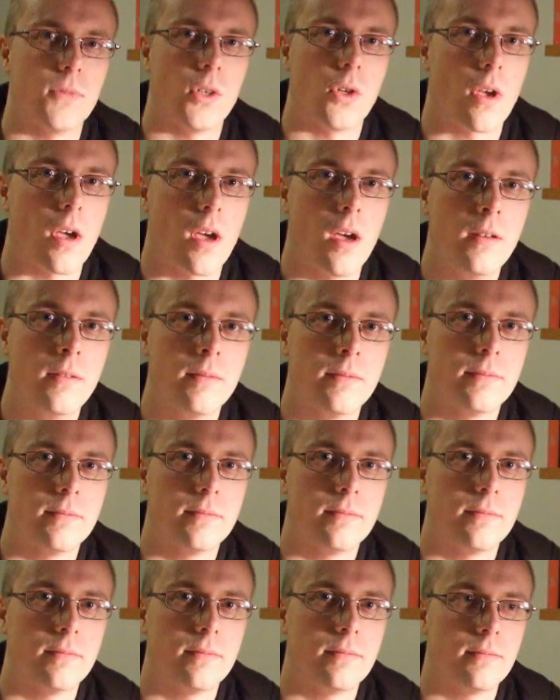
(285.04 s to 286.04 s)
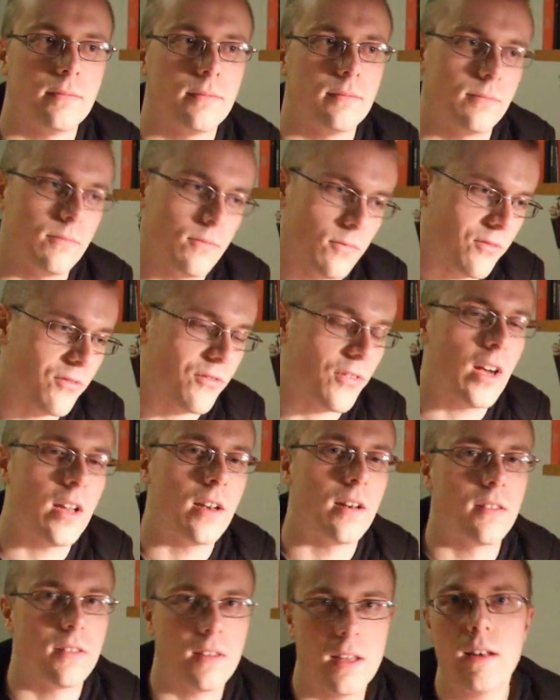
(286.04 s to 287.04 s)
Okay?
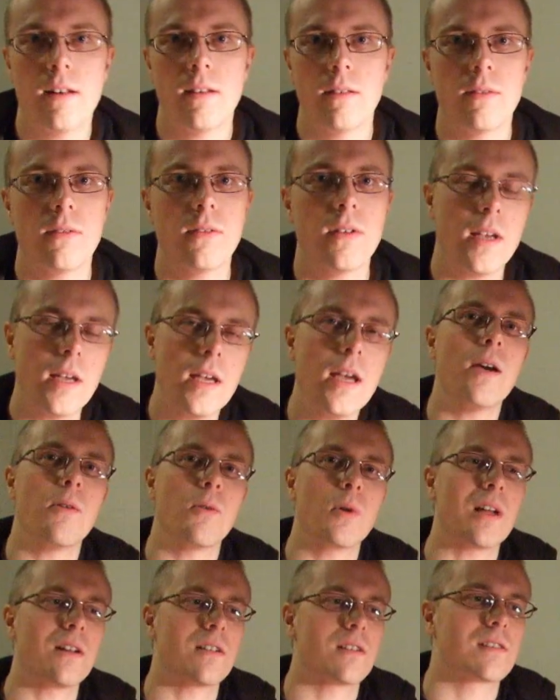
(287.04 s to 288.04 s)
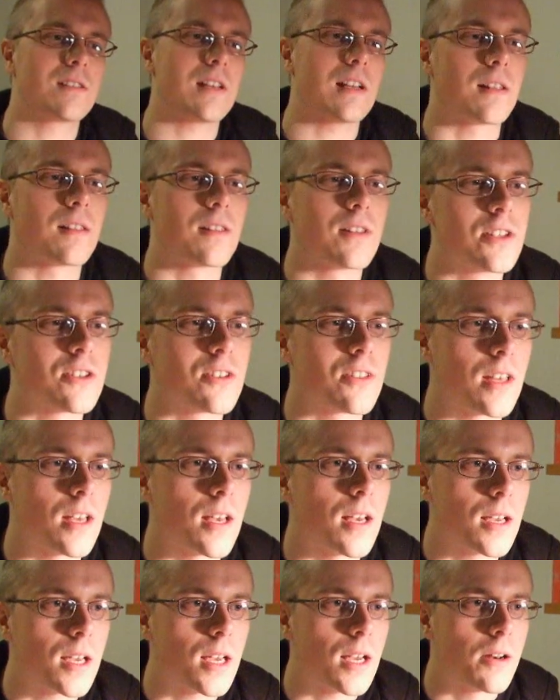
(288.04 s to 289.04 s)
Fine. Then, yeah, we kind of settled this
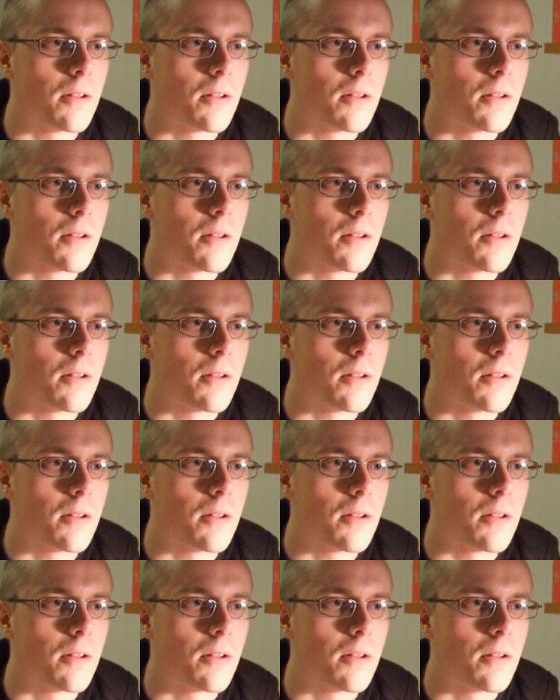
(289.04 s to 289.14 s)
thing. I